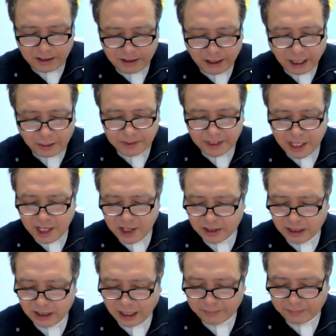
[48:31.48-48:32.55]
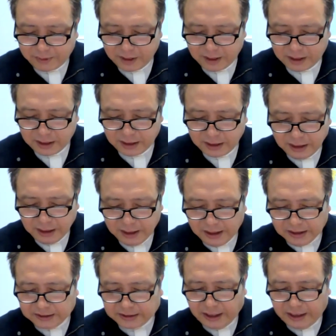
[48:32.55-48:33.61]
recommendation of the
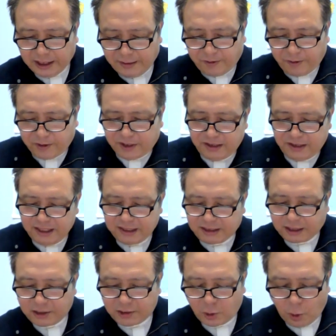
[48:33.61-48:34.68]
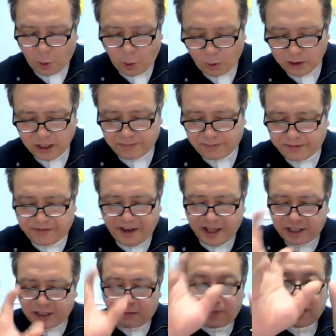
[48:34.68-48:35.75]
Center for Disease Control and
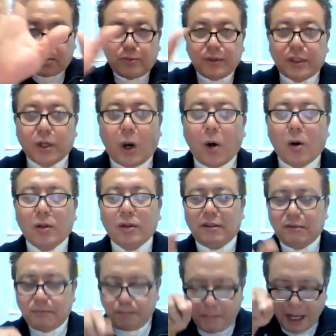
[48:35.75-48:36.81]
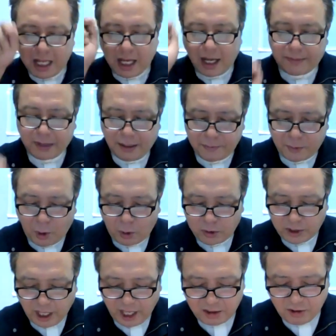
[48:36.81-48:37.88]
Prevention, which we don't, many of them
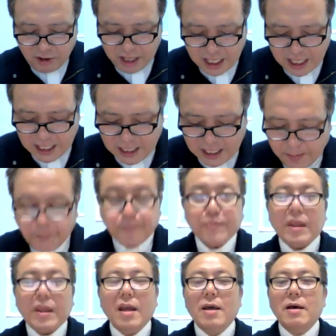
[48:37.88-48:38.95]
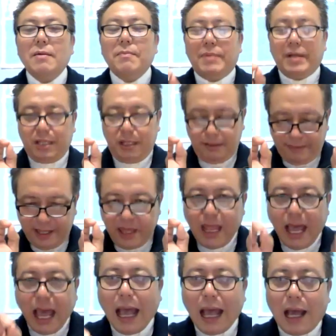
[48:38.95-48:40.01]
don't agree. But
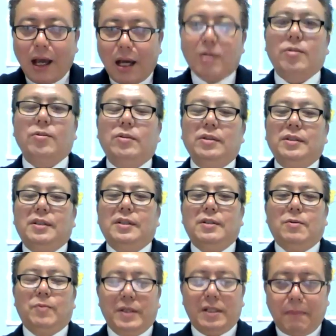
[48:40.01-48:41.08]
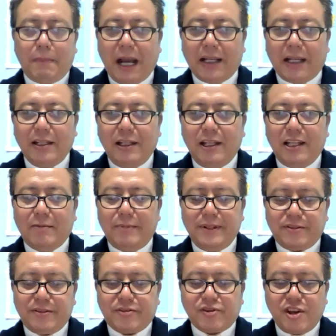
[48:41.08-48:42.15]
even now, with the Biden
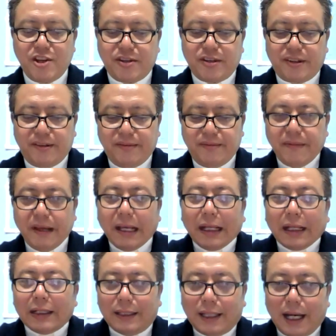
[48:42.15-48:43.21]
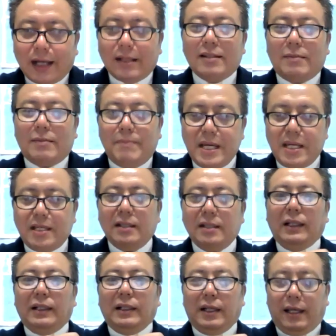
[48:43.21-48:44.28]
administration, that is being